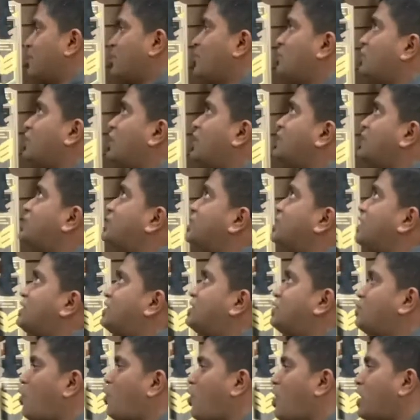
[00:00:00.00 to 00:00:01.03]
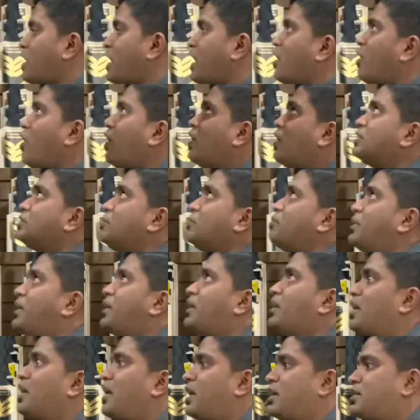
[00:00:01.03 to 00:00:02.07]
This is what I call as a ping,
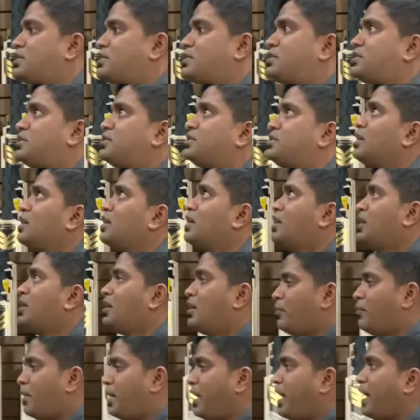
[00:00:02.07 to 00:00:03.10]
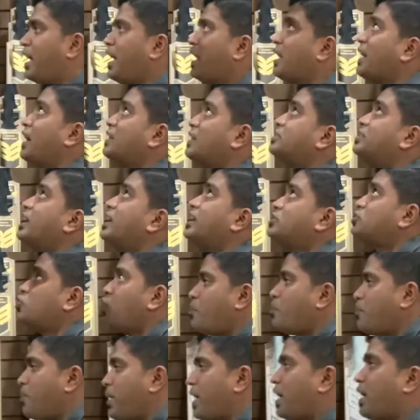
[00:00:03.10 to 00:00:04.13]
guys. But again, guys, there is no
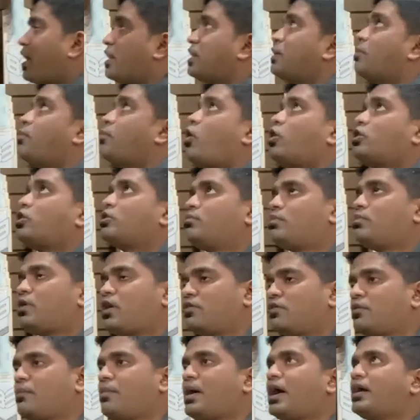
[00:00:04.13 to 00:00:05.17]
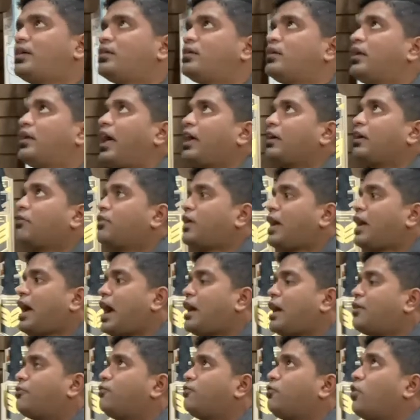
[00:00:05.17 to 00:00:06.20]
ping in the bottom part of the bat like we had
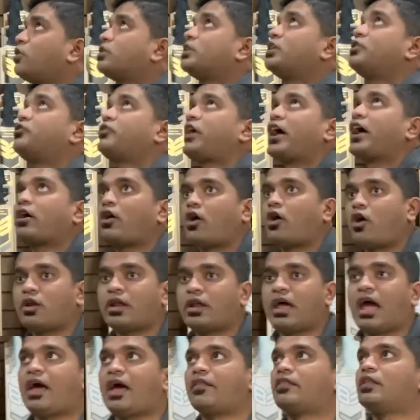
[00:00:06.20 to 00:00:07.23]
for the Dracon and the